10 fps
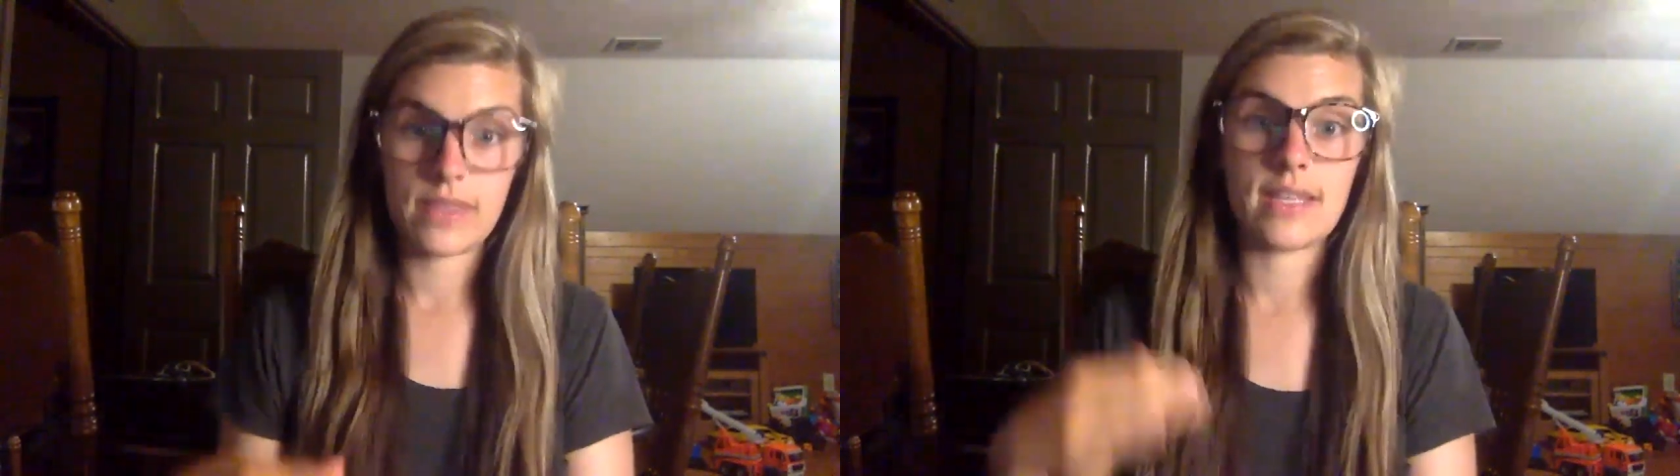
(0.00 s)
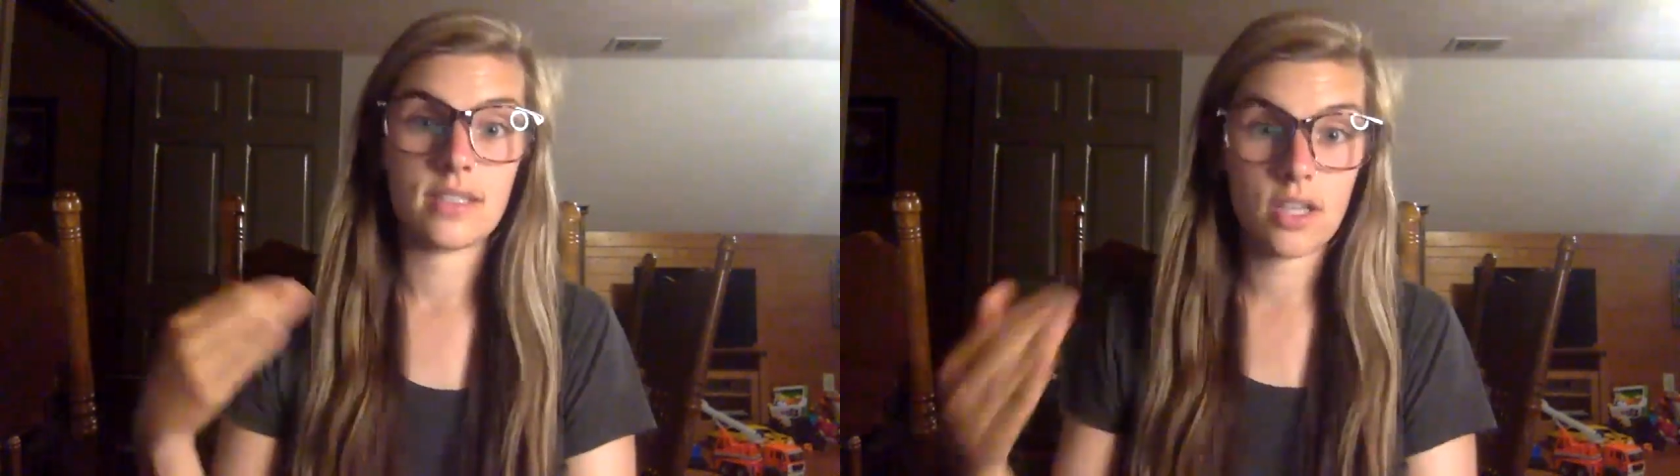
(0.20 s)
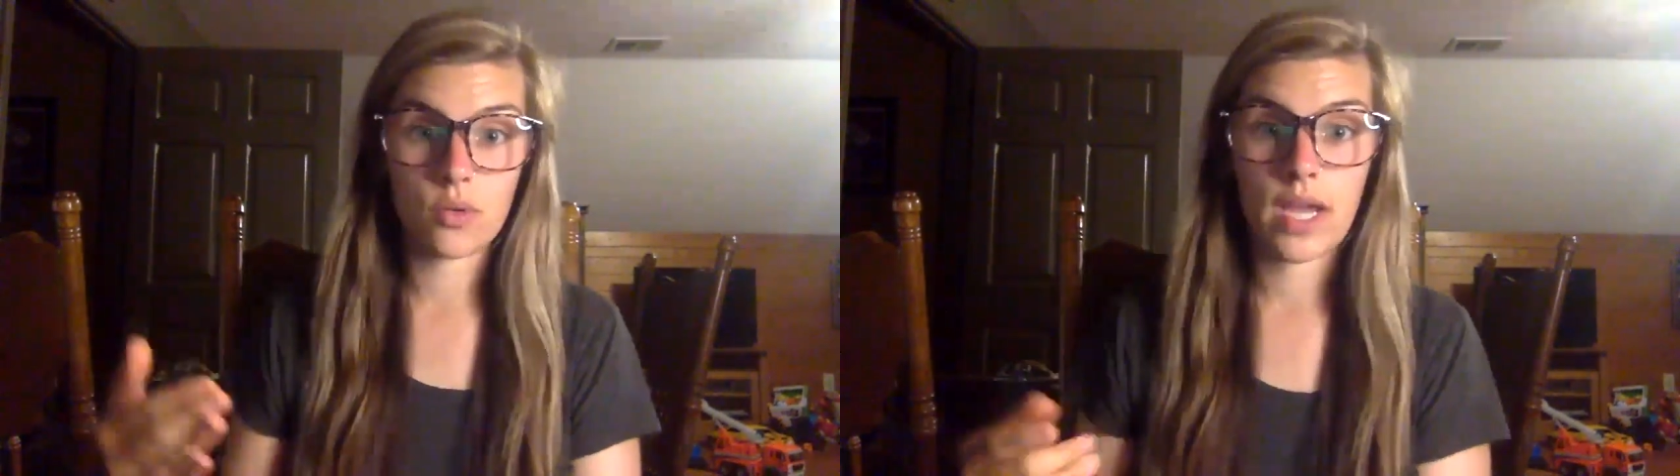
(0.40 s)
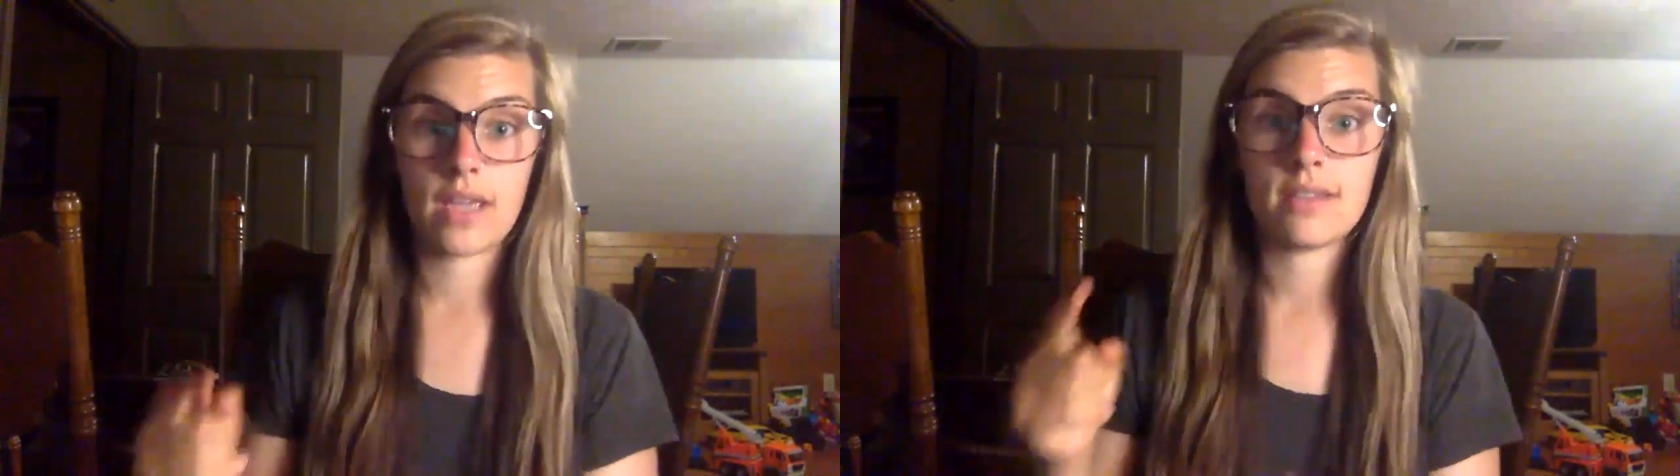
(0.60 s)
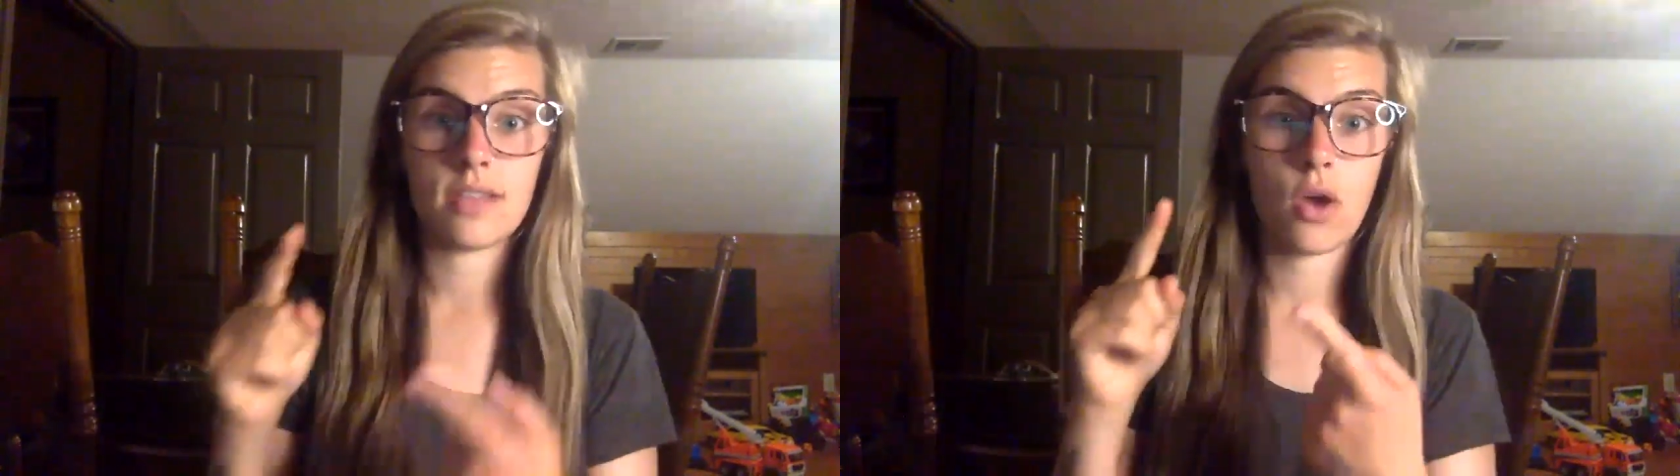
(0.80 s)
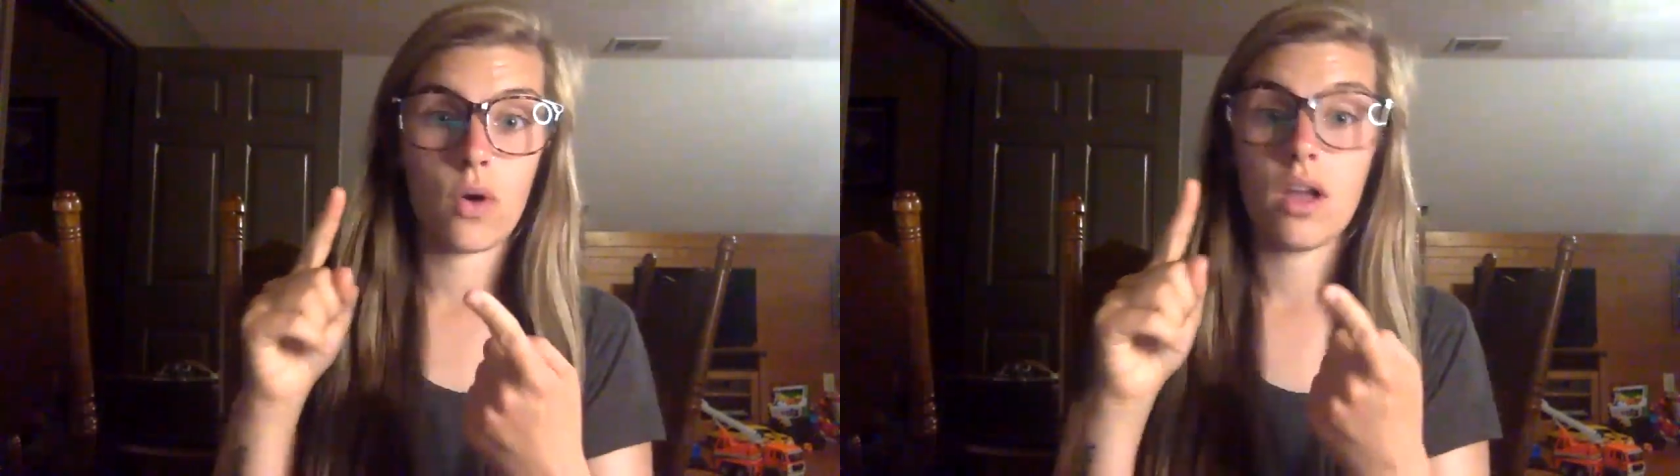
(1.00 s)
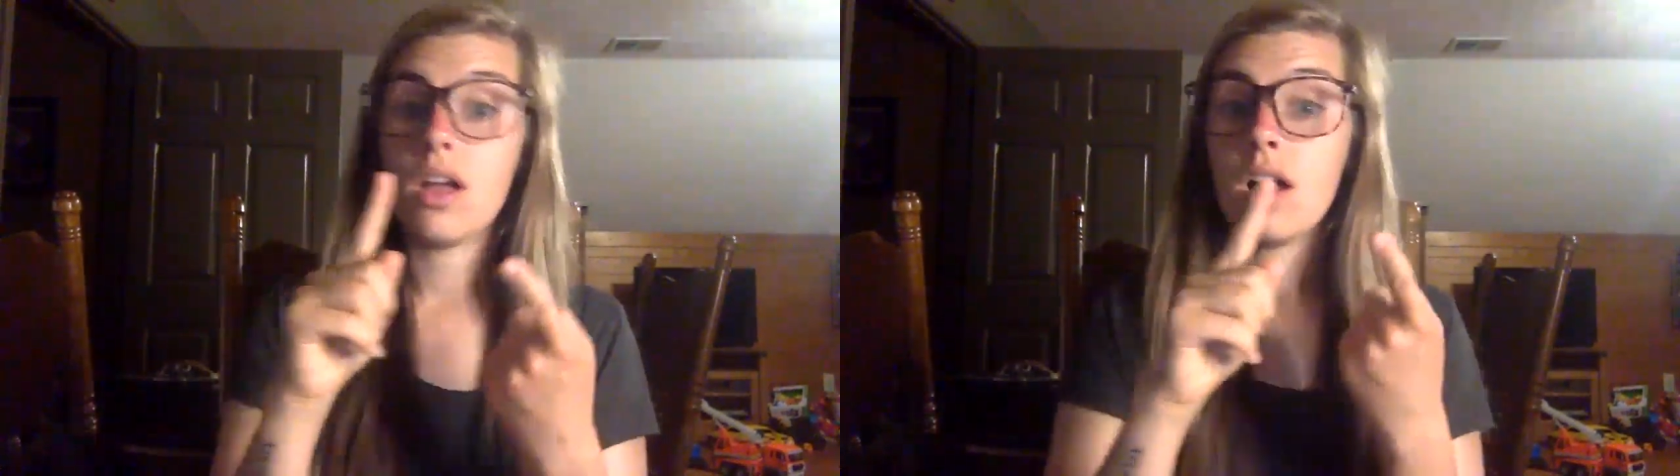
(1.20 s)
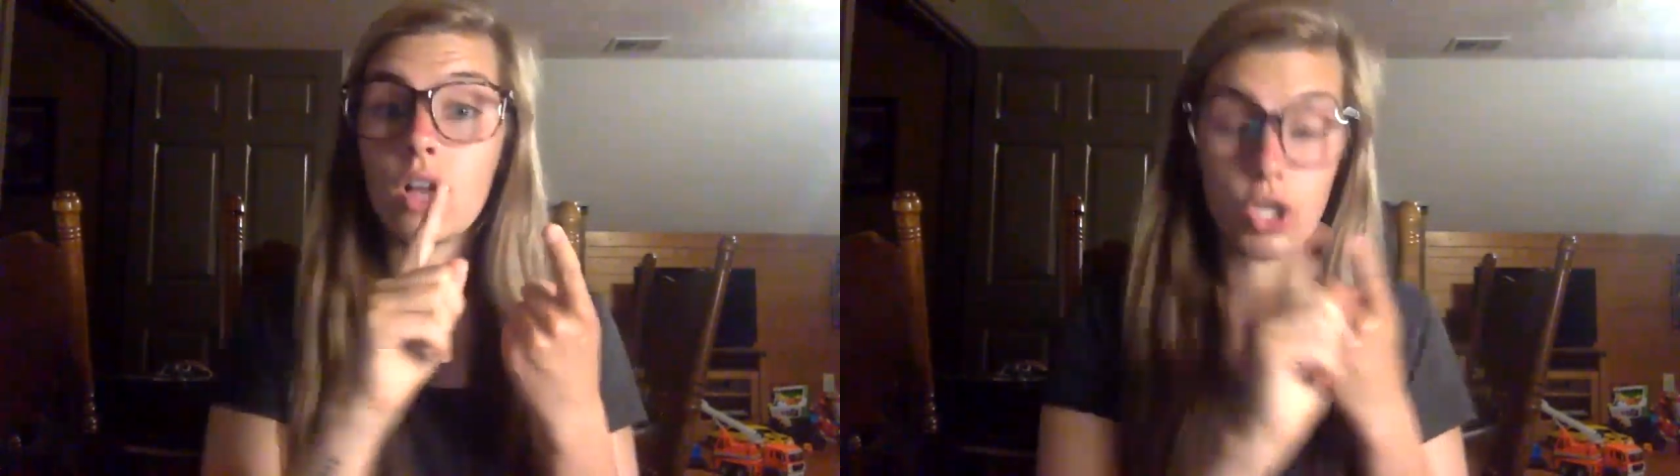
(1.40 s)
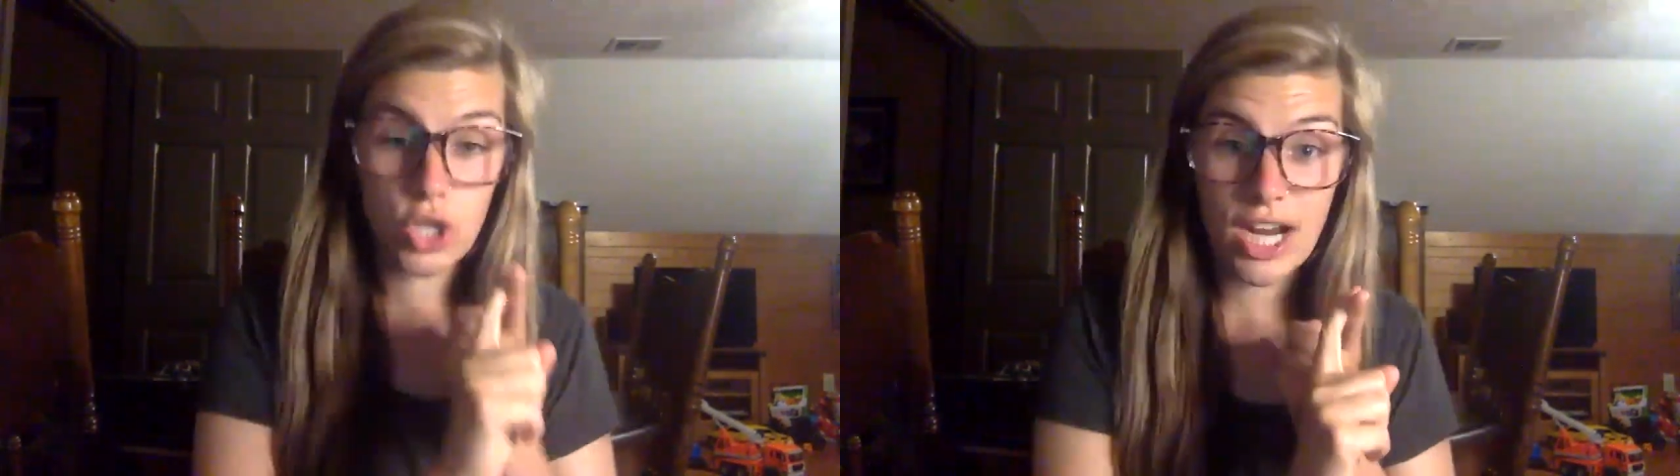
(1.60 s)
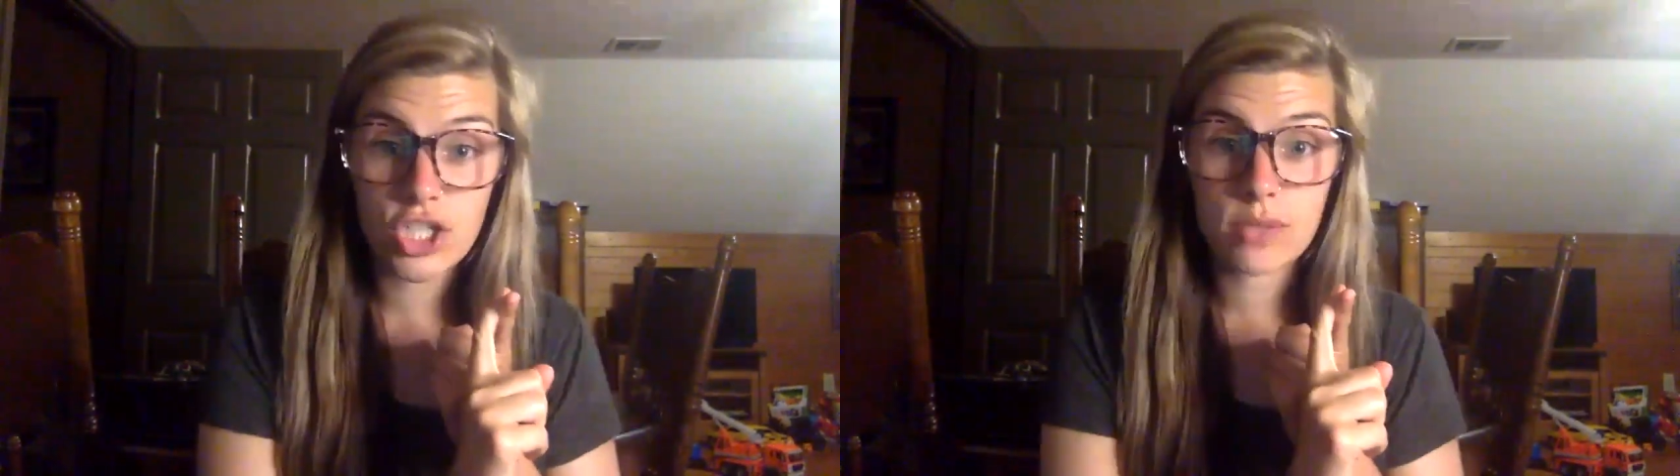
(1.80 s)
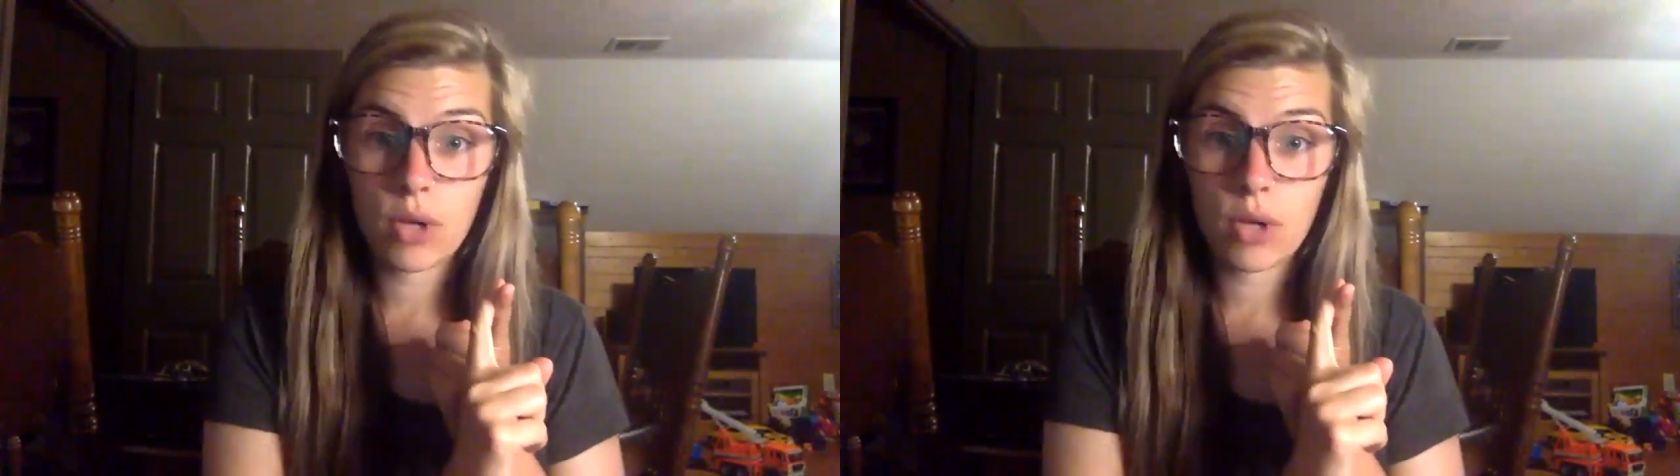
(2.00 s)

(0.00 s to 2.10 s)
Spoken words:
That's another way. So attraction